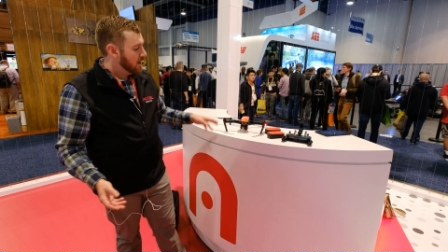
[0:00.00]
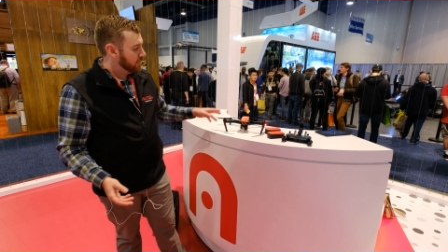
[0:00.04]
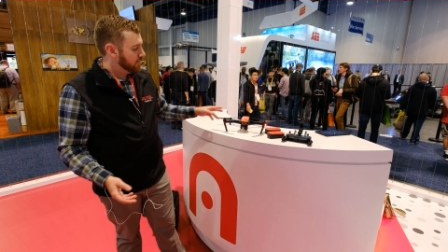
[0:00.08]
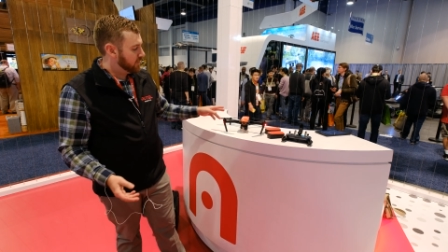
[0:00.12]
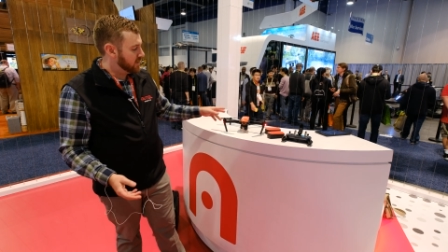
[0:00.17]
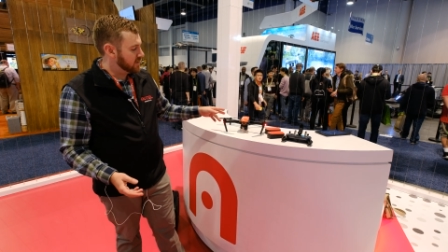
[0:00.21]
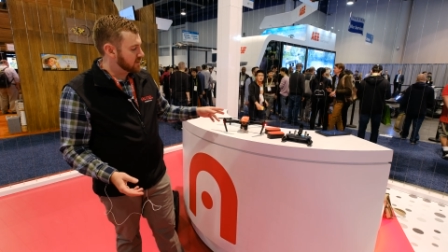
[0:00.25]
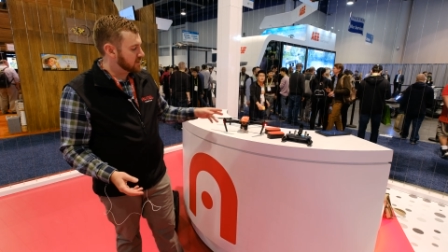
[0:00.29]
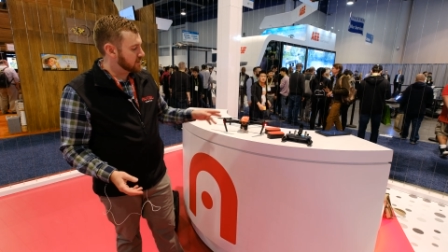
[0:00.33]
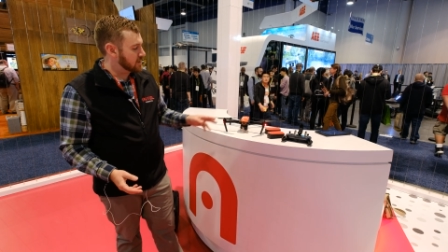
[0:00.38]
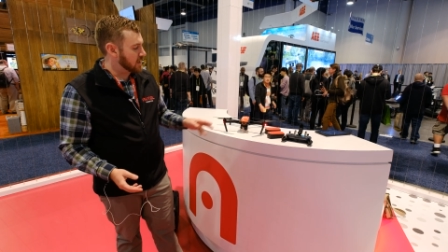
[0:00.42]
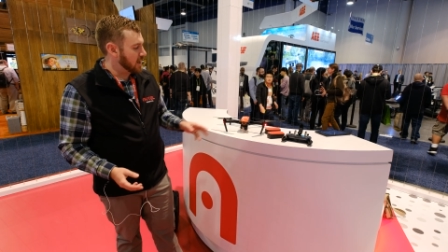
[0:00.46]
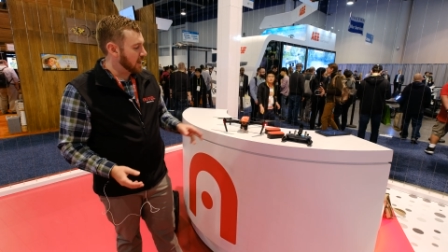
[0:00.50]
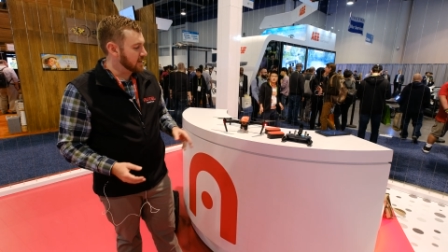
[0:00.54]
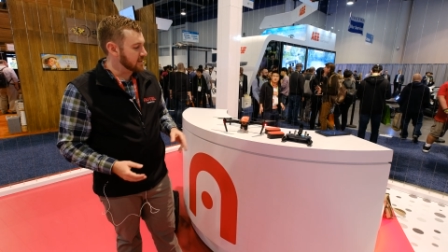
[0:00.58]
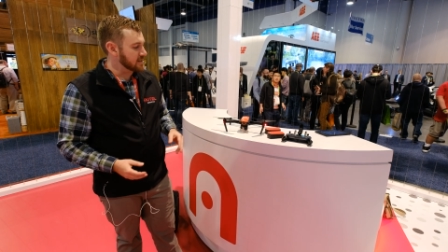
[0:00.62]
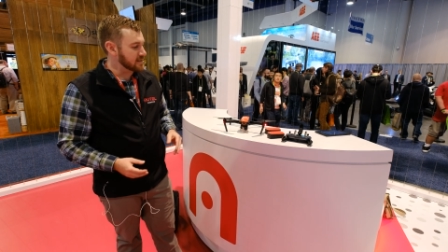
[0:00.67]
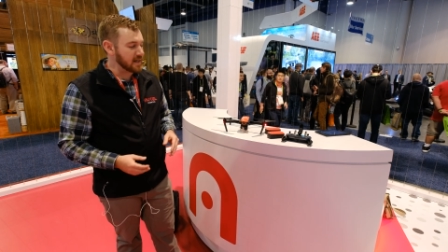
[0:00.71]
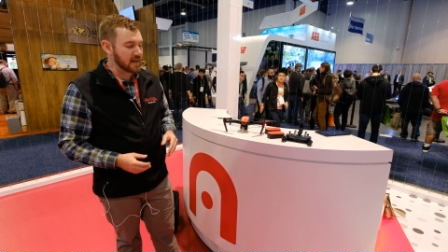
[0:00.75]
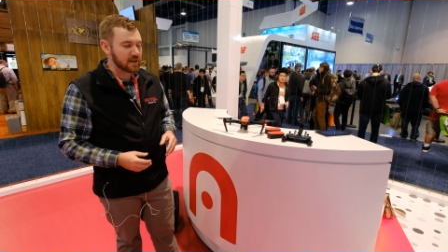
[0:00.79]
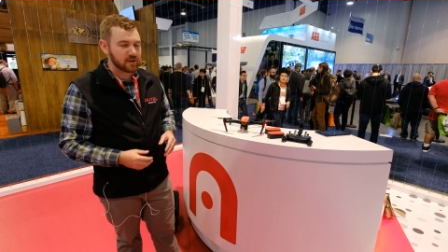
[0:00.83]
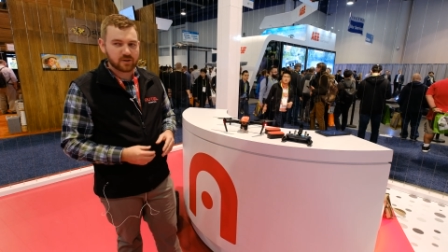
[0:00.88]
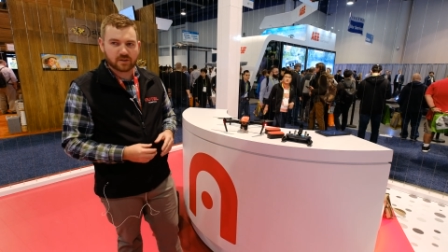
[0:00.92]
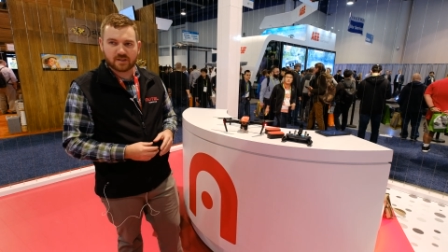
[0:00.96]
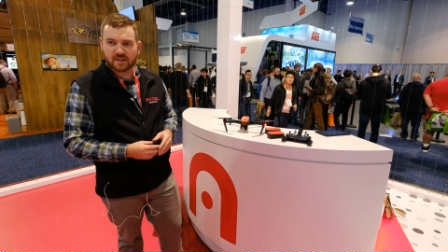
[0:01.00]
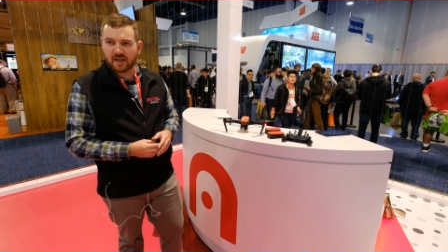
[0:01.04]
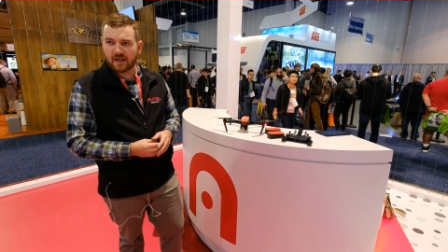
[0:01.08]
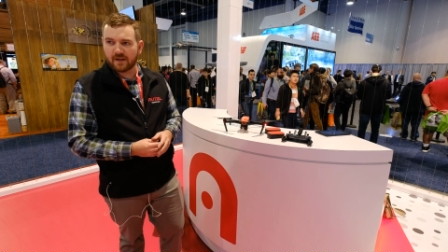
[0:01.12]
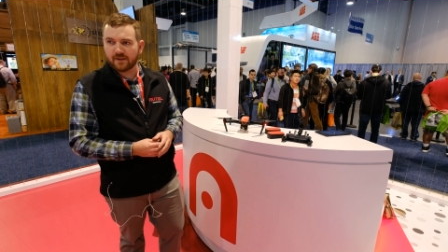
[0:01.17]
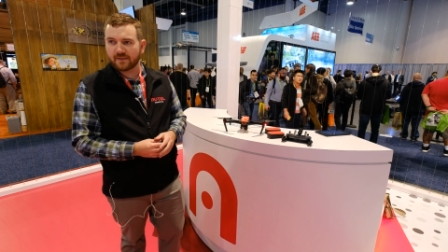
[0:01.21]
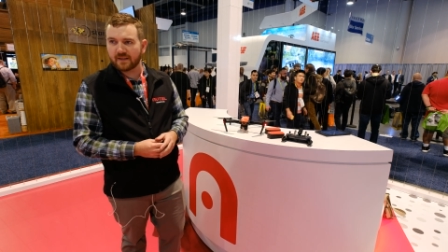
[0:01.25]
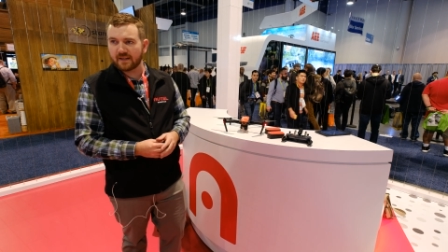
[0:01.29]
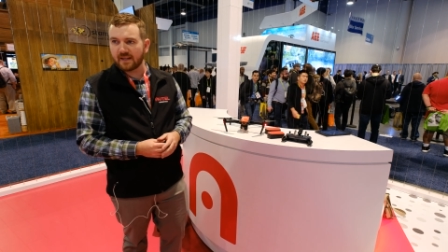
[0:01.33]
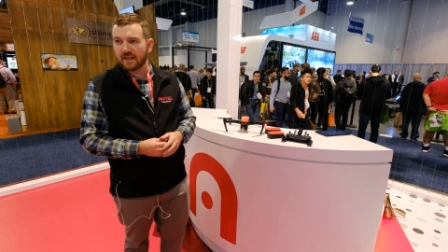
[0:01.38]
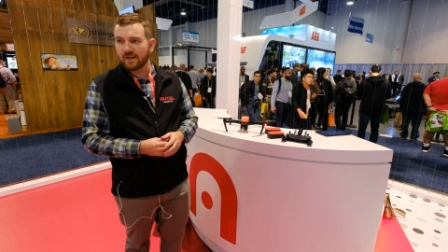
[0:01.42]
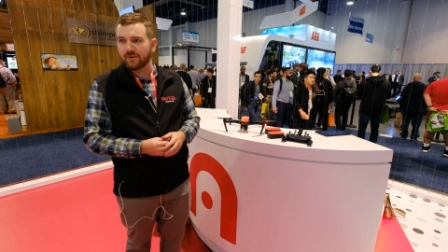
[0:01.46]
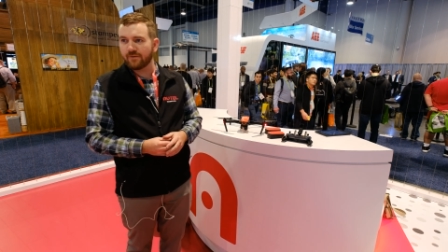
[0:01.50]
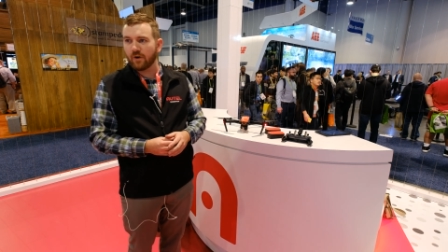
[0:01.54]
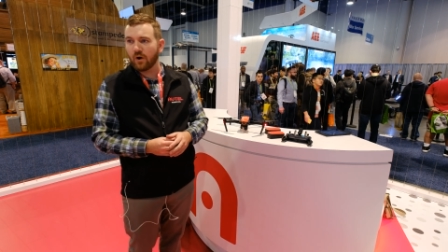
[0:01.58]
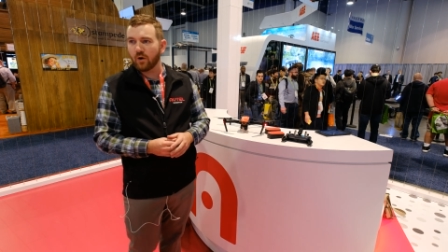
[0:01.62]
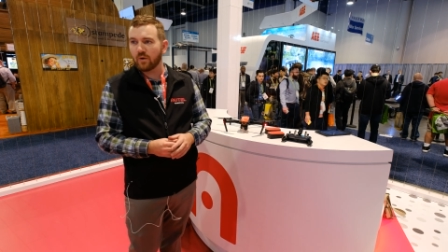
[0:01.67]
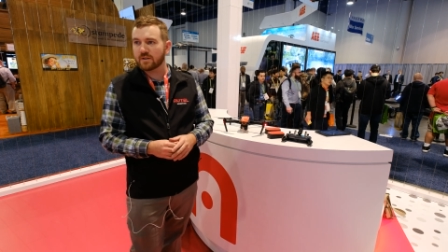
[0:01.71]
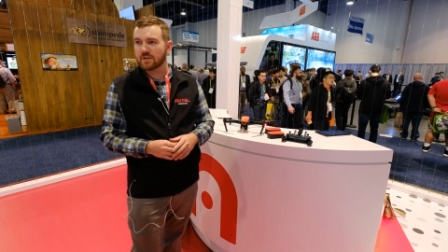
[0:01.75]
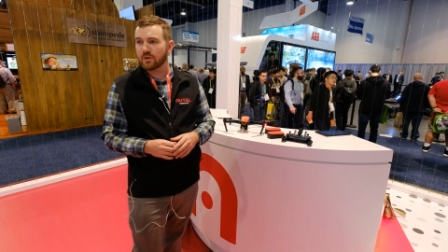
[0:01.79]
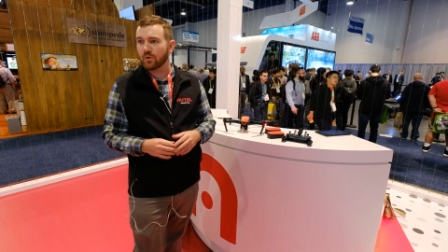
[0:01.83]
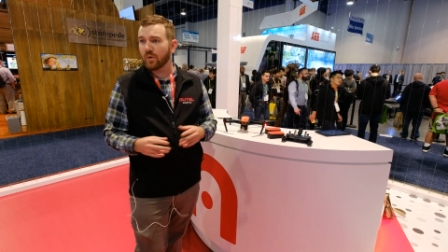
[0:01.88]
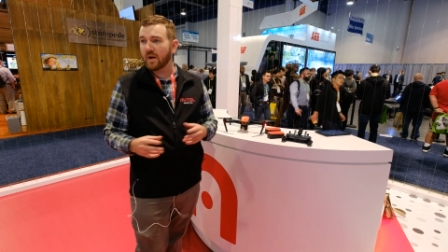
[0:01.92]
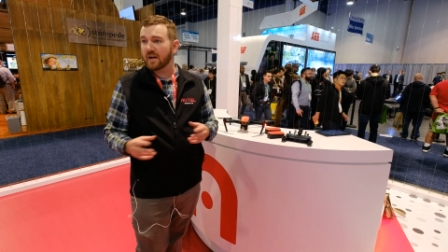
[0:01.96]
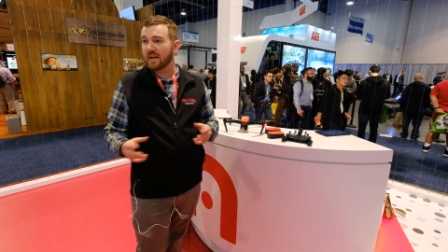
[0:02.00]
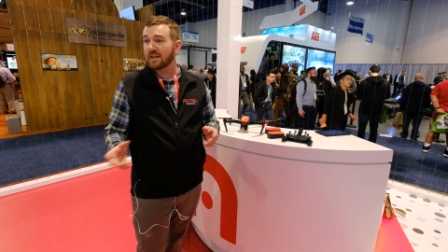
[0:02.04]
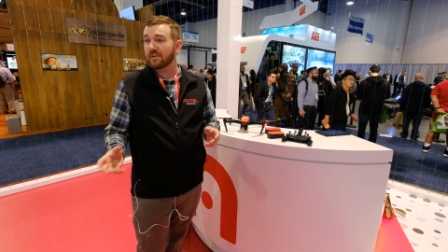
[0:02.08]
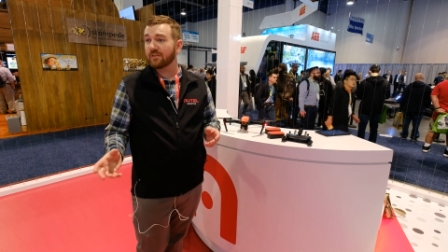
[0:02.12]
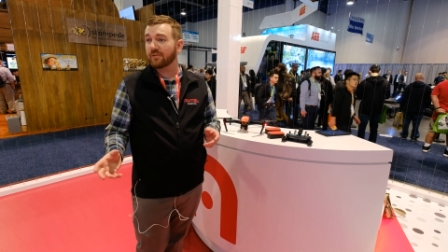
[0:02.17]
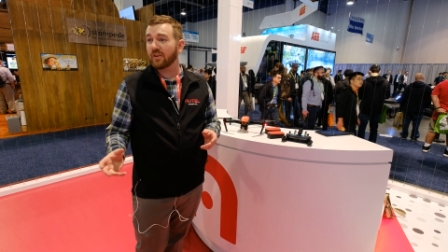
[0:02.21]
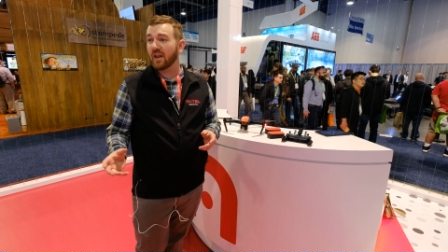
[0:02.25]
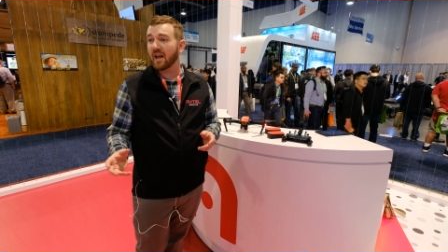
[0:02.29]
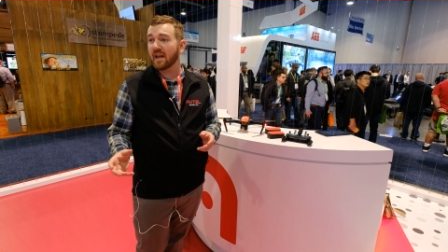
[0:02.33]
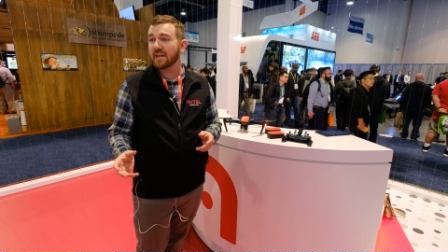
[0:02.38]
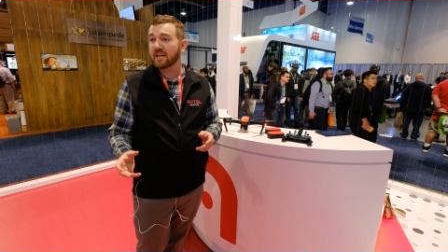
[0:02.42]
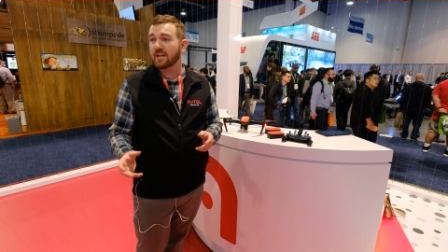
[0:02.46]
This standard kit, the Evo, is a ready-to-fly